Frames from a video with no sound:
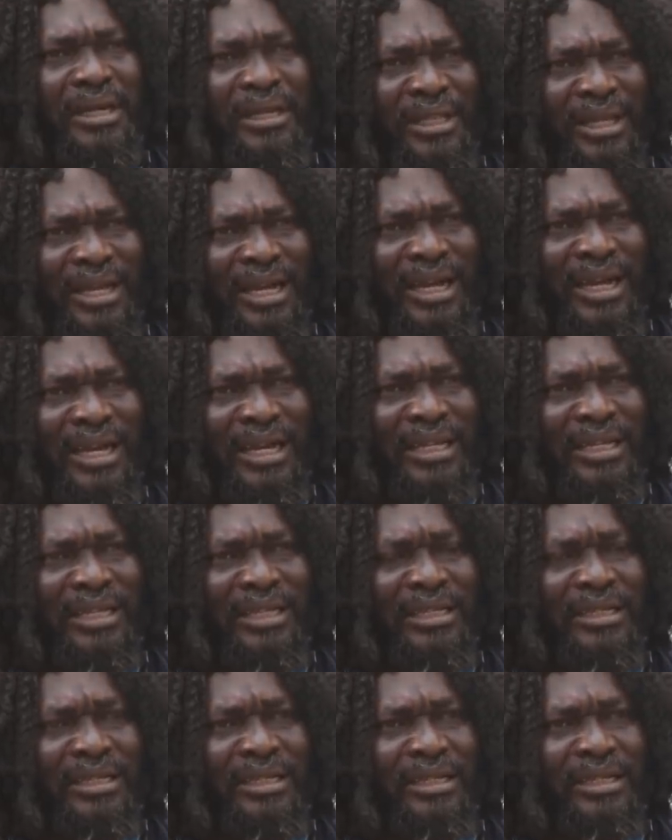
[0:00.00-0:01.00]
And I,
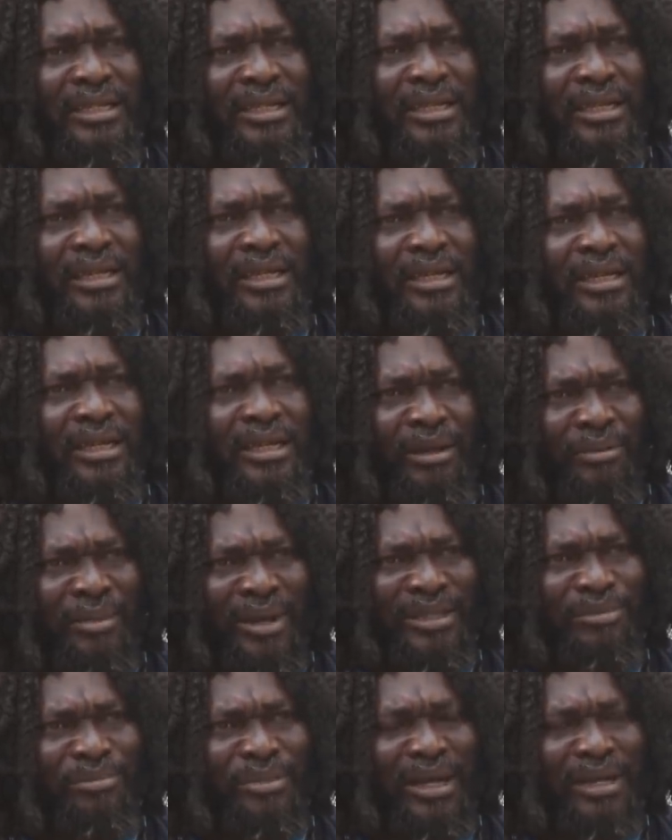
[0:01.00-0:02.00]
a
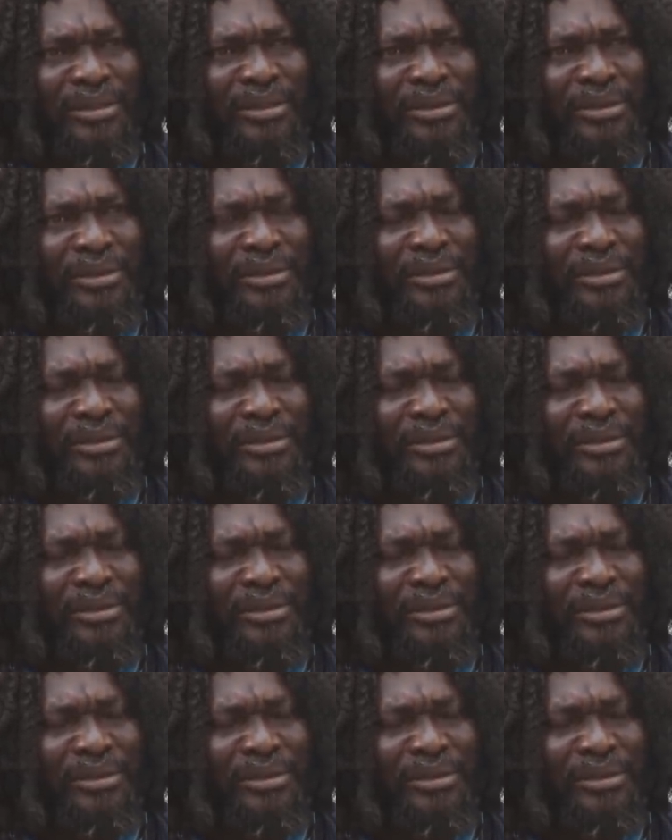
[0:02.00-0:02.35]
madman.